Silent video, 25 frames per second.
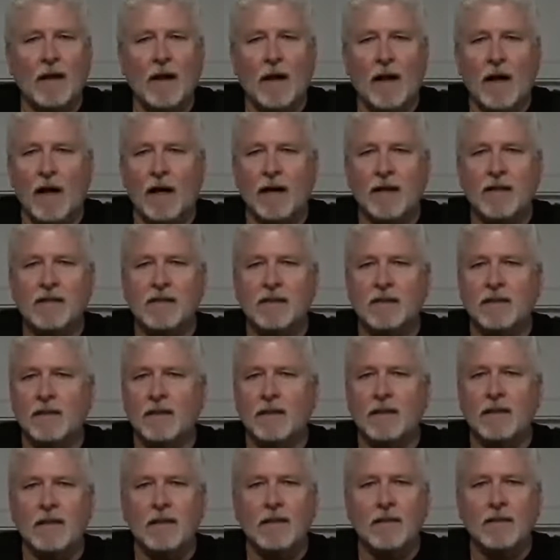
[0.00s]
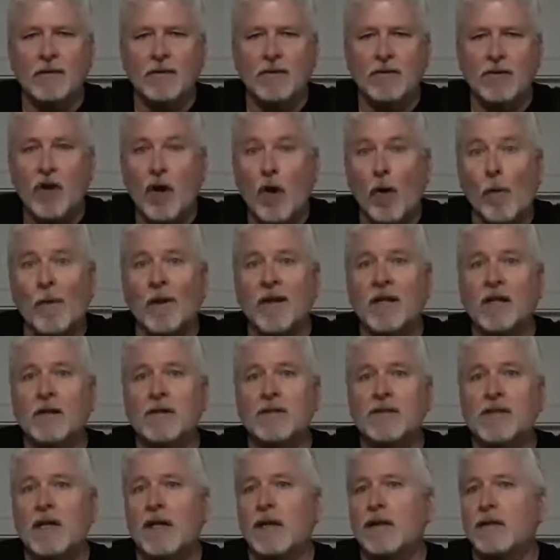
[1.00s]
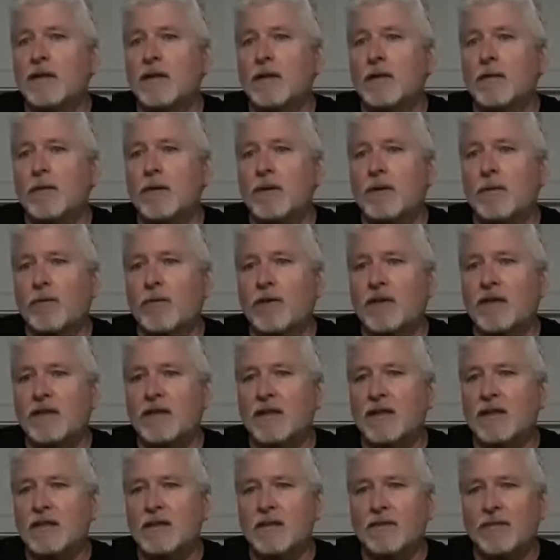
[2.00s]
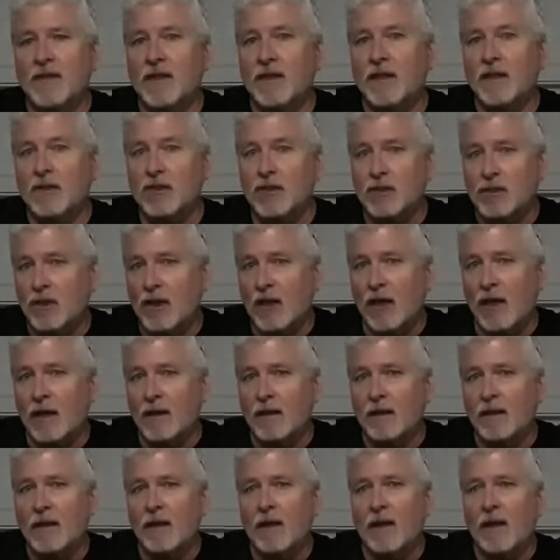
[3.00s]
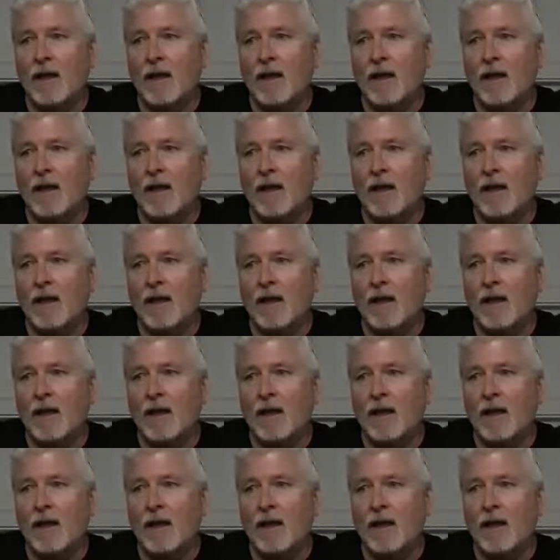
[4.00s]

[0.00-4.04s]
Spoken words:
Honestly, nobody goes out there with the pretense of getting shot.